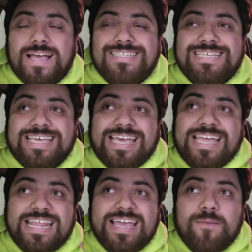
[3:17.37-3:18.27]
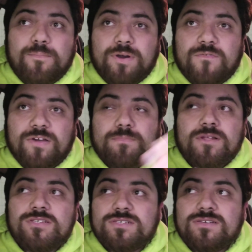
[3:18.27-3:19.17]
skinny and perfect.
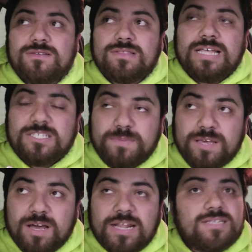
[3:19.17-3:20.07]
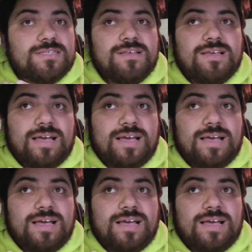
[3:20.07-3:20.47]
Plus, let's be honest,